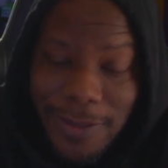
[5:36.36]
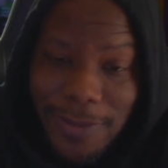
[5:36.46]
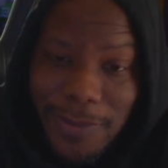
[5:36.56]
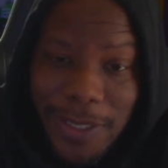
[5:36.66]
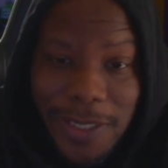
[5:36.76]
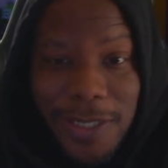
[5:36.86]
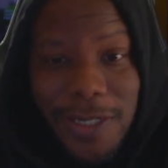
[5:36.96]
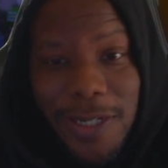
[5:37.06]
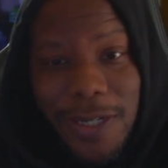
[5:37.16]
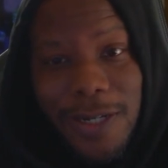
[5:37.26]
We couldn't
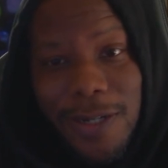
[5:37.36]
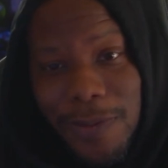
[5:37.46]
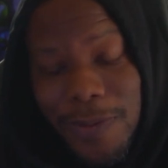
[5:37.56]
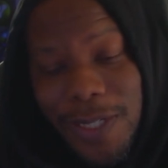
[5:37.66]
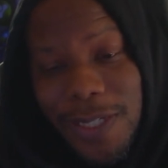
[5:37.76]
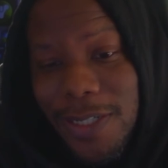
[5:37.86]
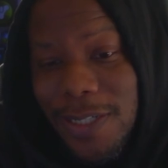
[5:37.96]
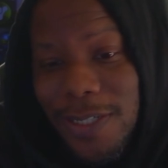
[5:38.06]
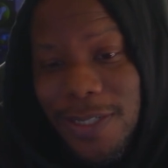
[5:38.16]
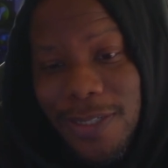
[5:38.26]
uh, we
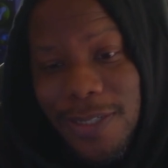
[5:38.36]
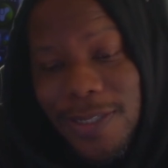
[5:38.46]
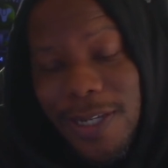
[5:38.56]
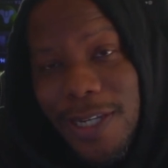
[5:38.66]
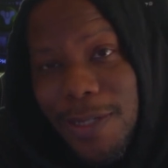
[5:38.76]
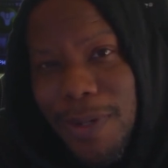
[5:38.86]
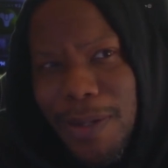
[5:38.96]
couldn't contain him.